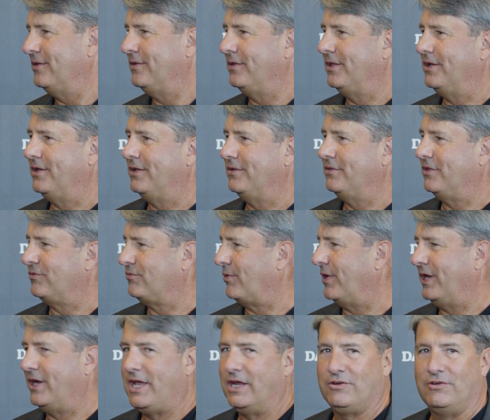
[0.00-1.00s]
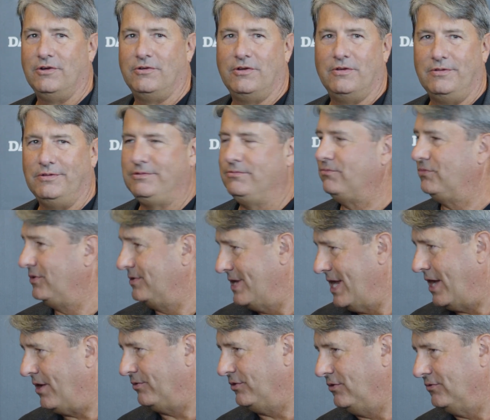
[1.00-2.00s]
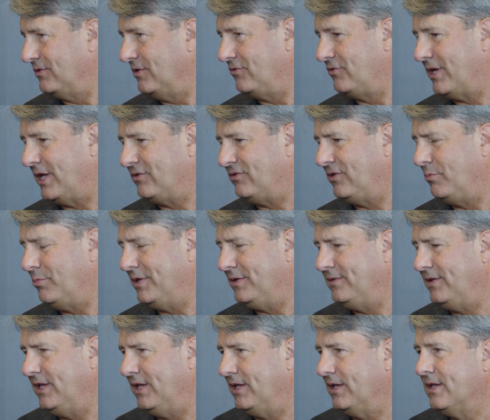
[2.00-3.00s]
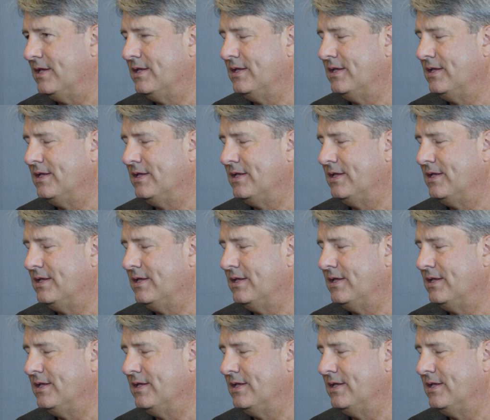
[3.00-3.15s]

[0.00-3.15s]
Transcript: The threat actor now using ChatGPT.